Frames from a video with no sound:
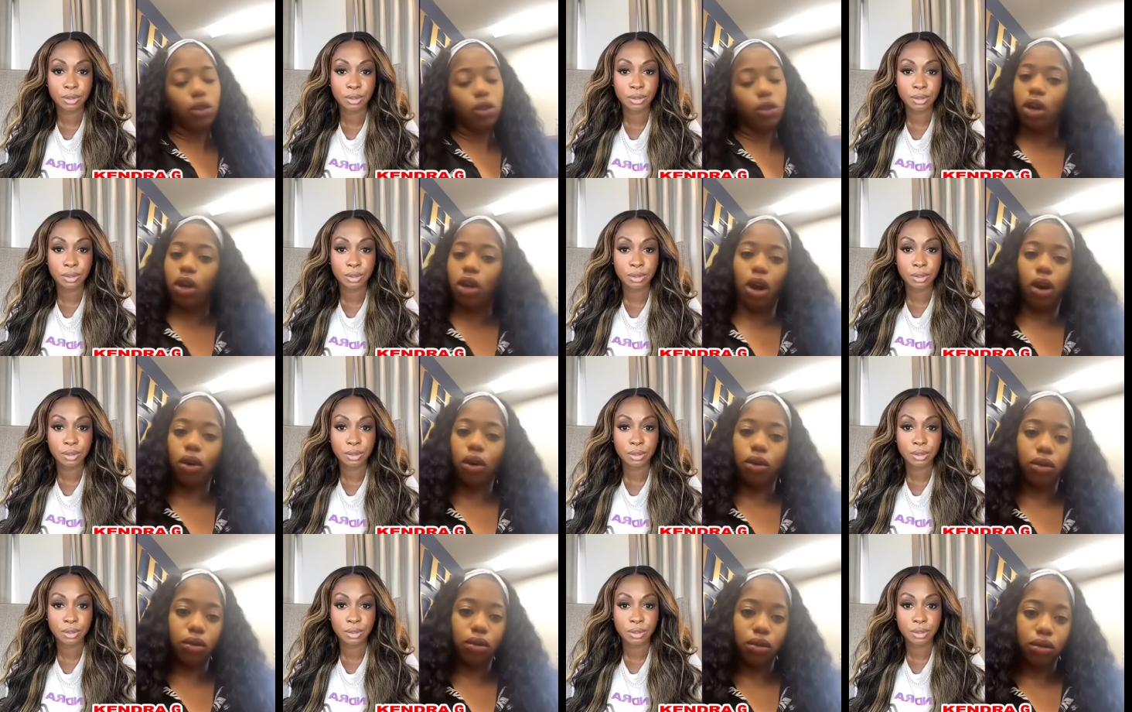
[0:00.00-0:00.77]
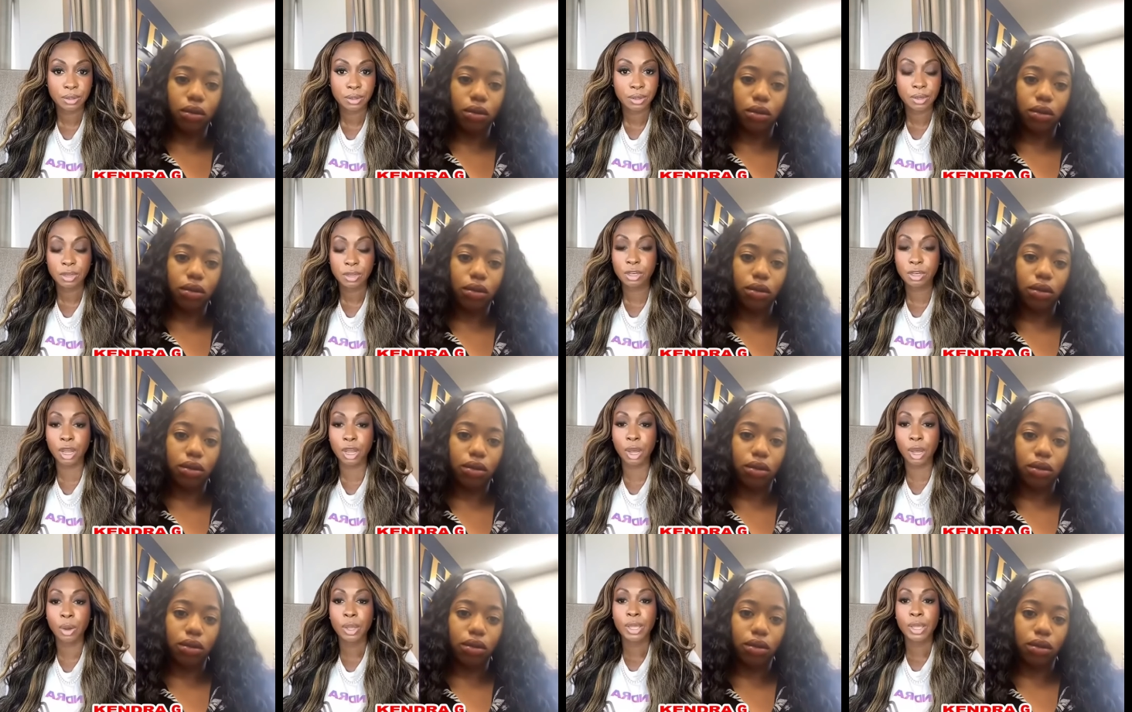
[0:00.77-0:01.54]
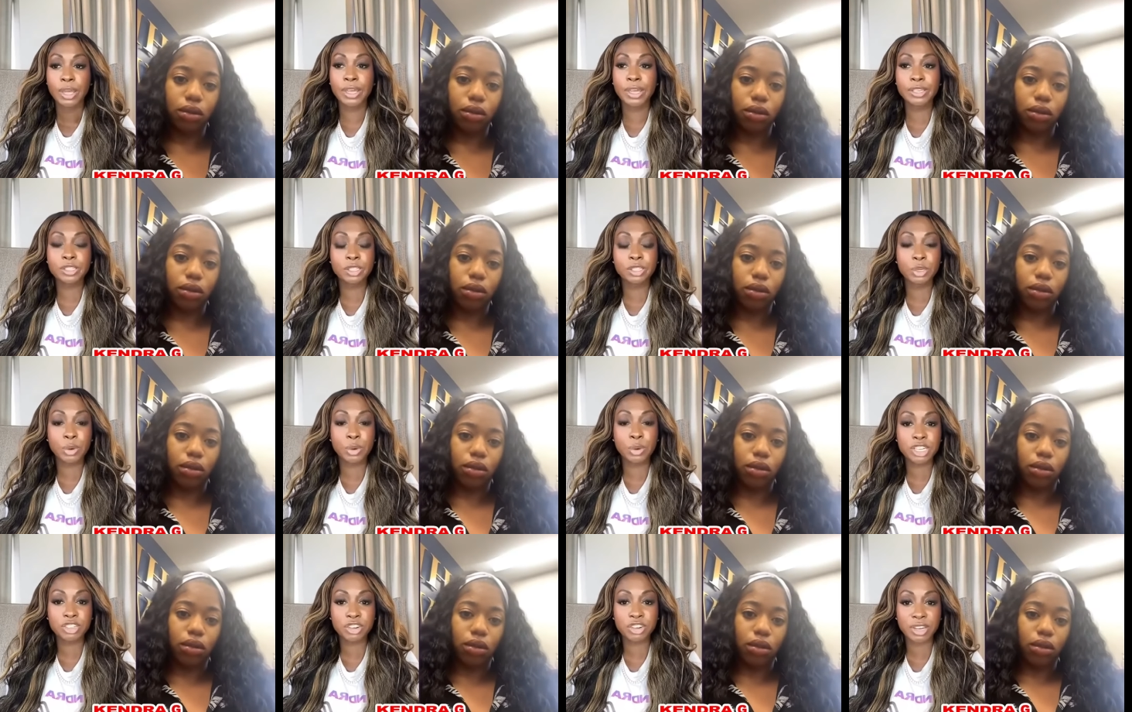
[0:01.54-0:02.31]
Speaker 1: No. No. Is
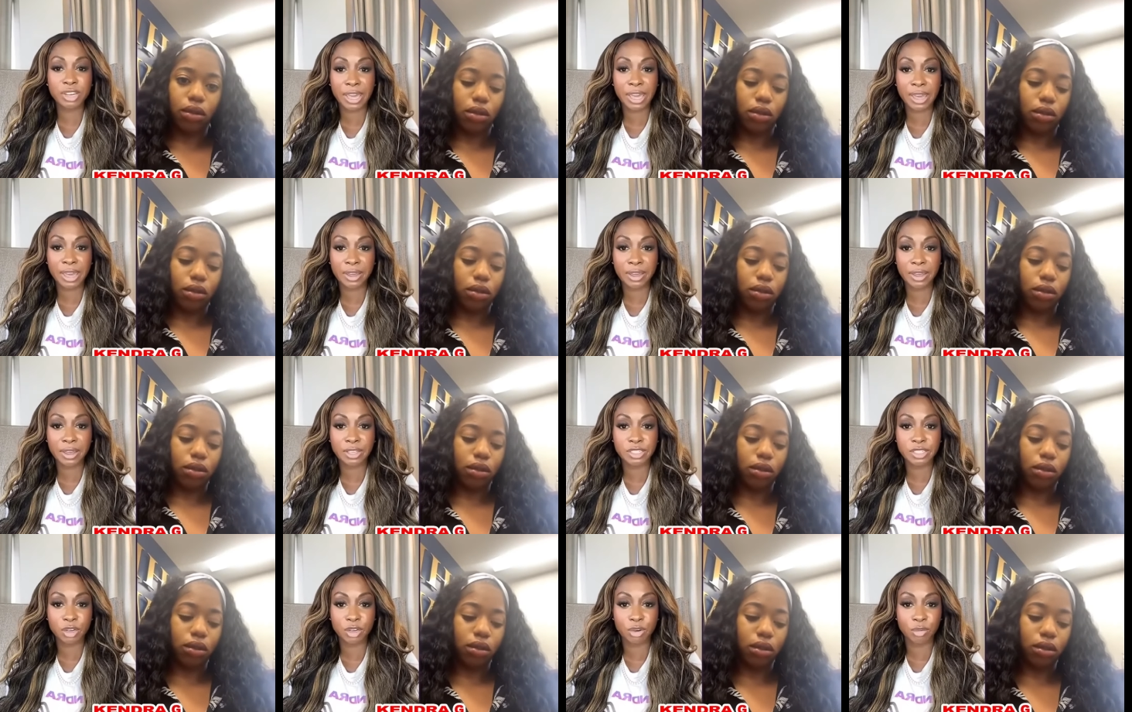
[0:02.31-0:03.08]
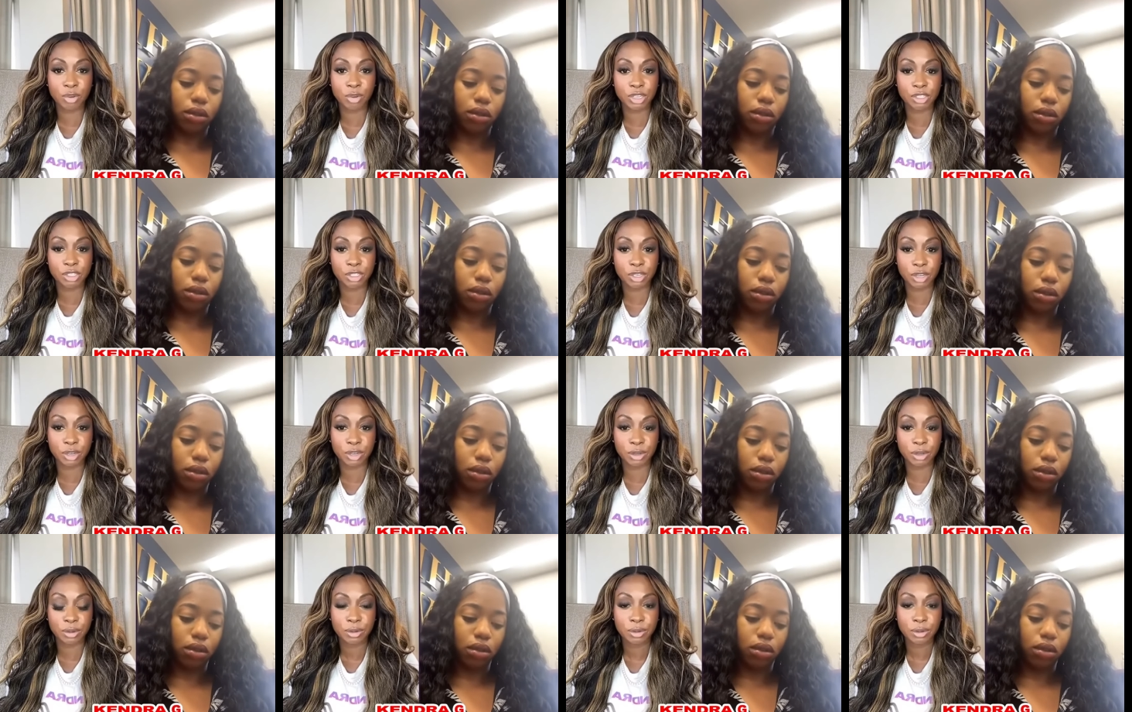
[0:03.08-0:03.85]
200k considered rich to you?